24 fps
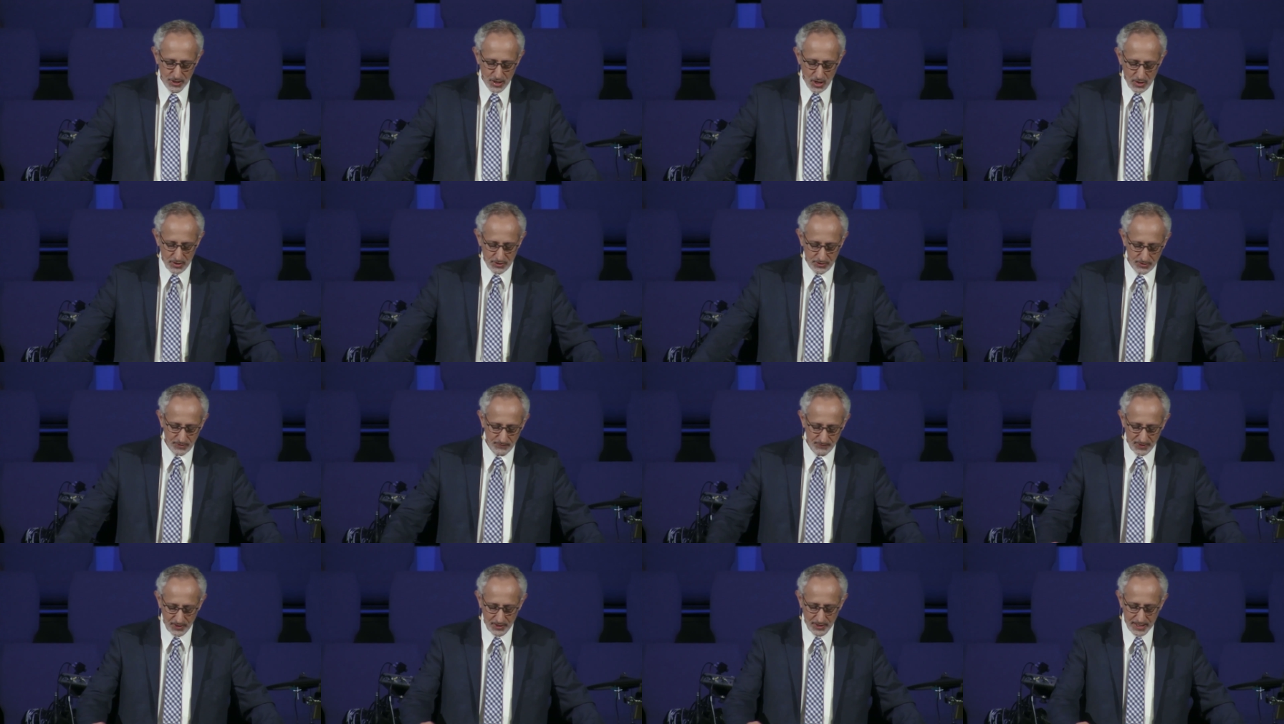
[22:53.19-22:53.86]

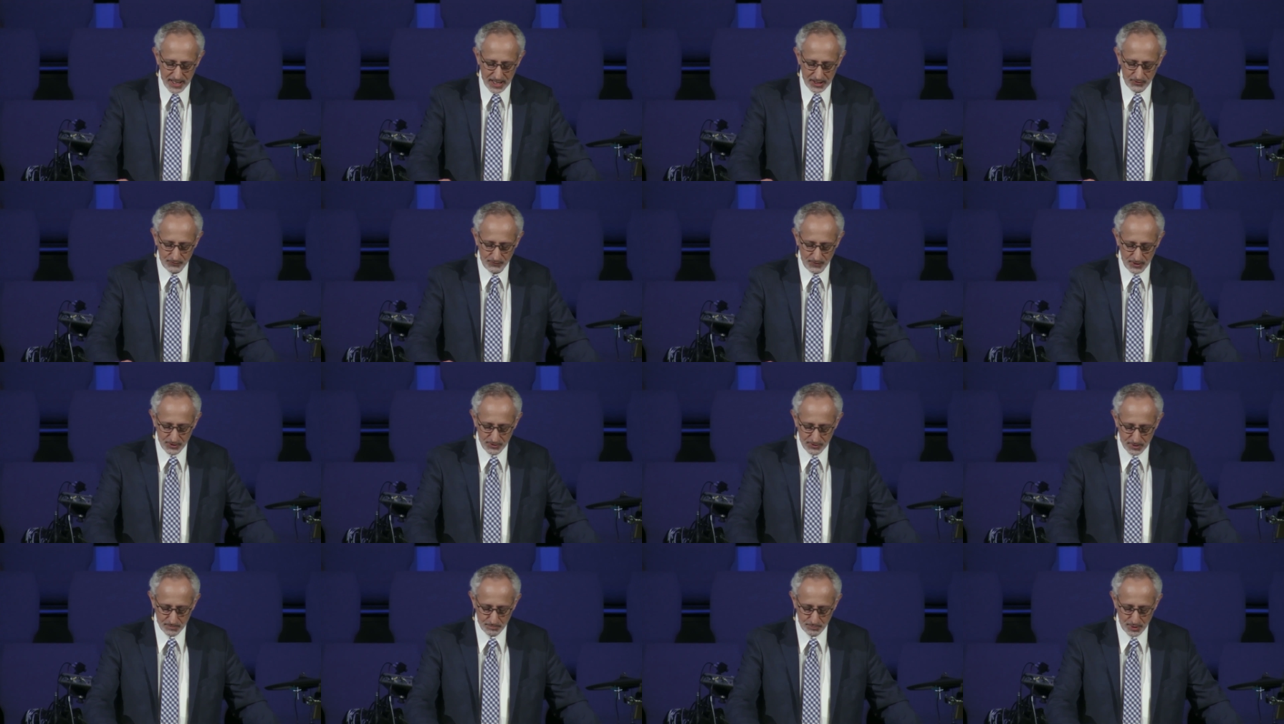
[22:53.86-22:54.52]
Notice the very next
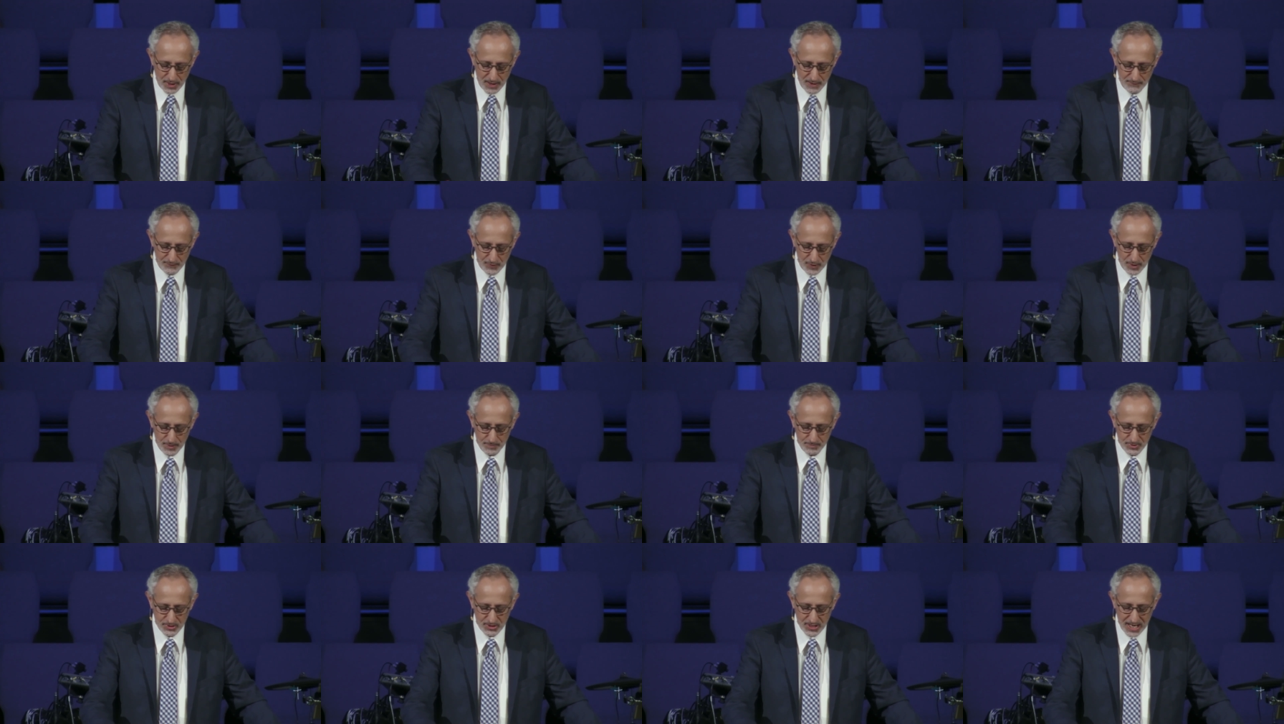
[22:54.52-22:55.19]
verse in
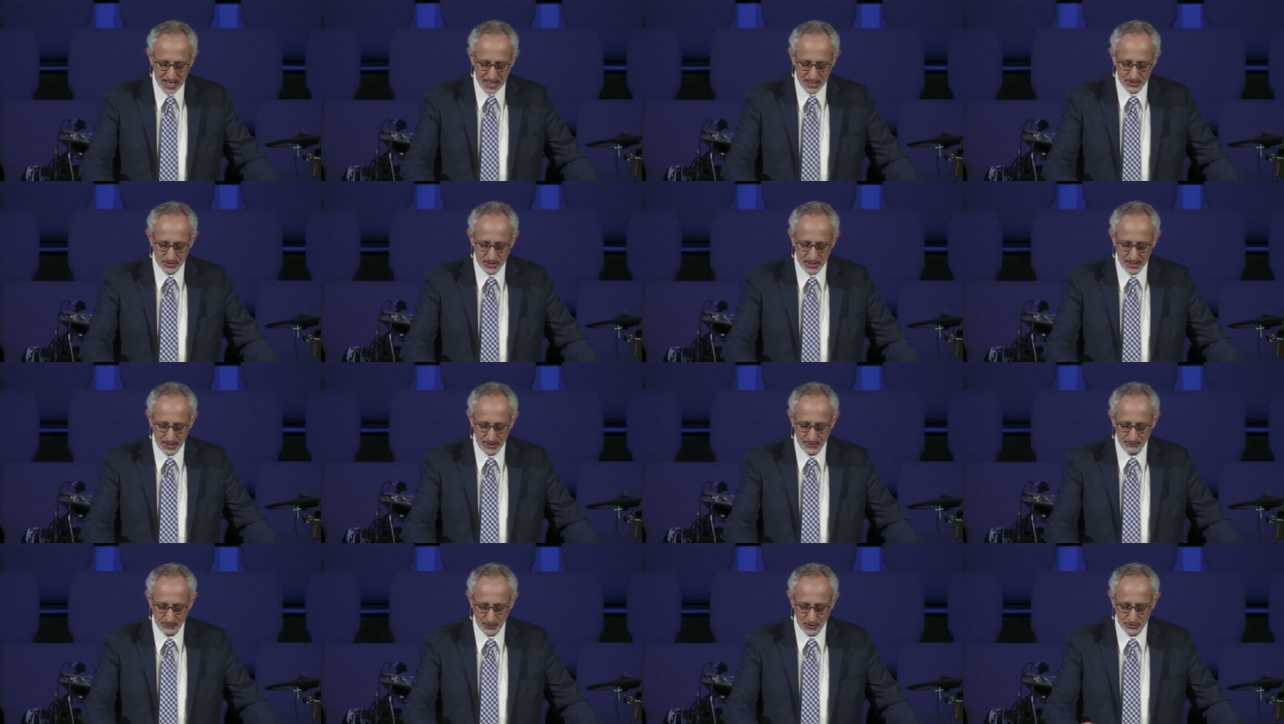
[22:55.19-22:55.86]
Proverbs
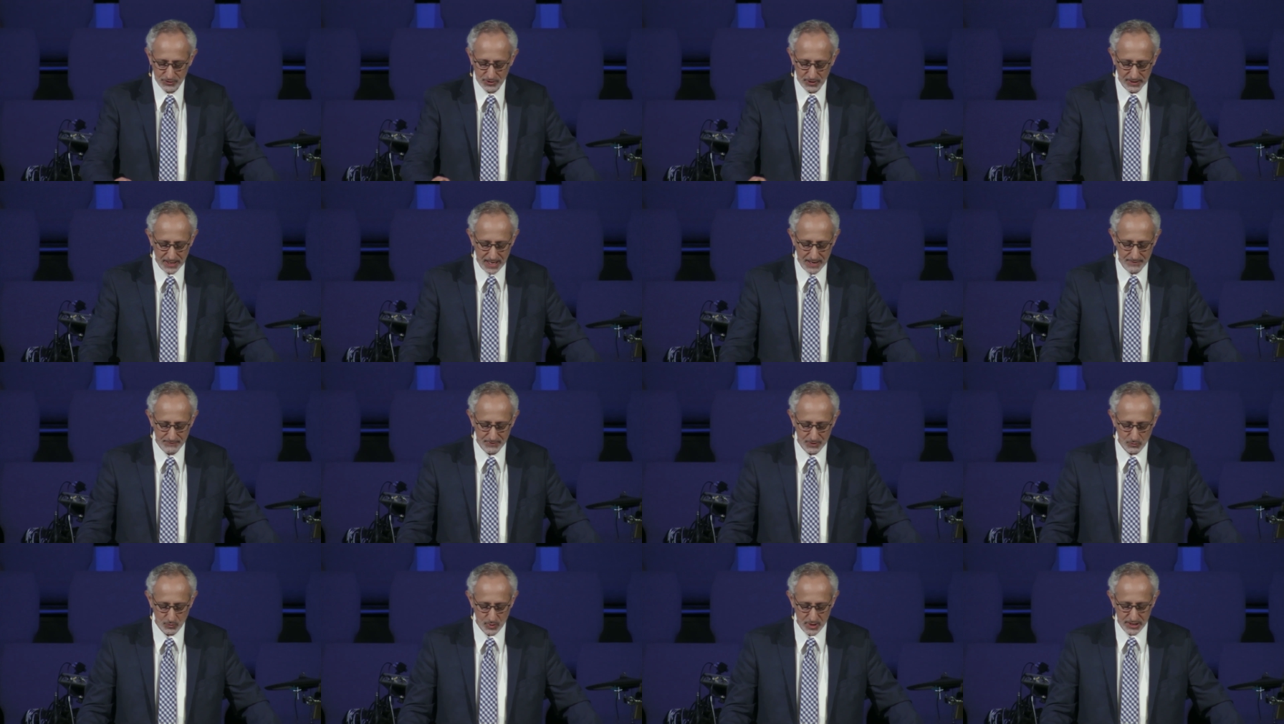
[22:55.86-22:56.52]
18, verse
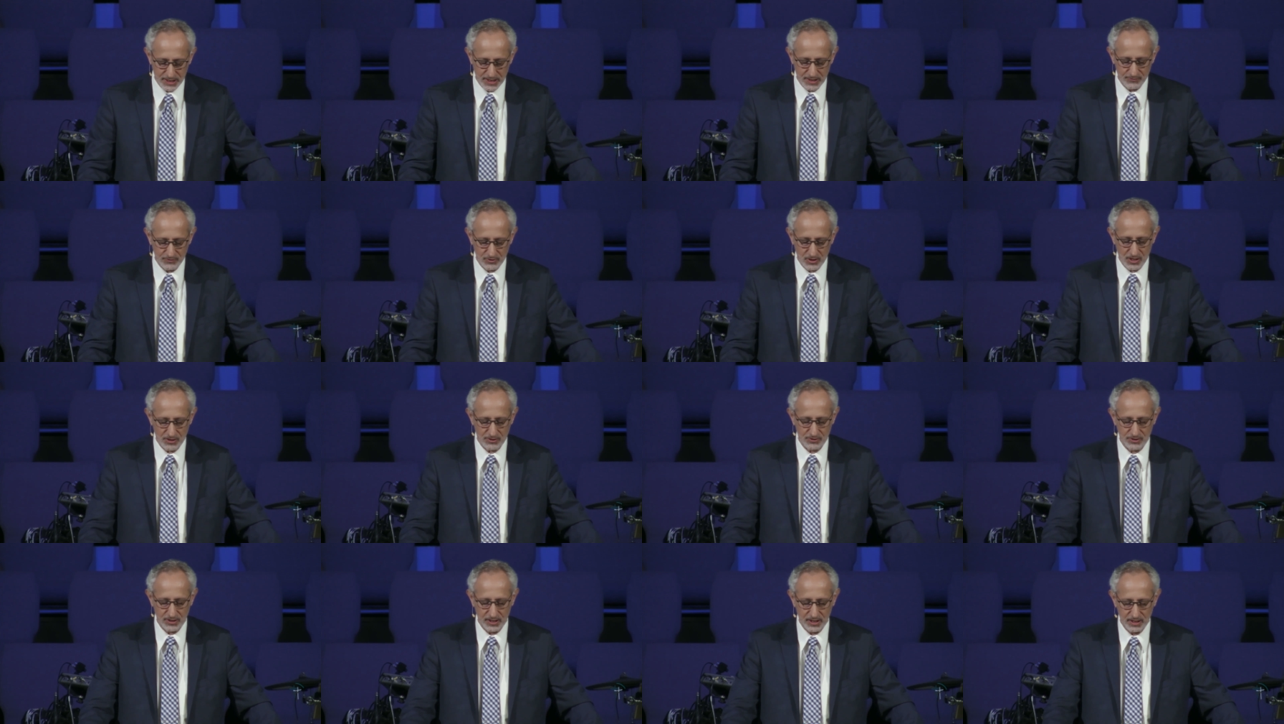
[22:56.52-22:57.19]
11, which gives
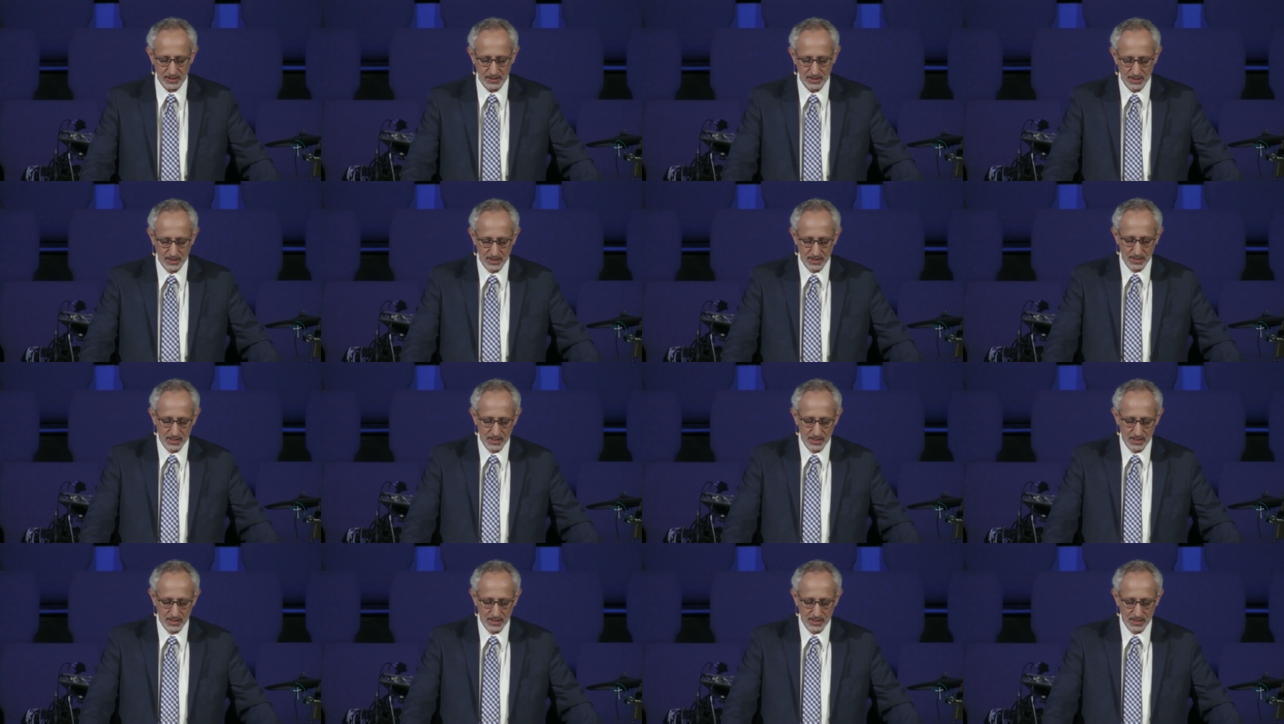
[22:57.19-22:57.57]
us the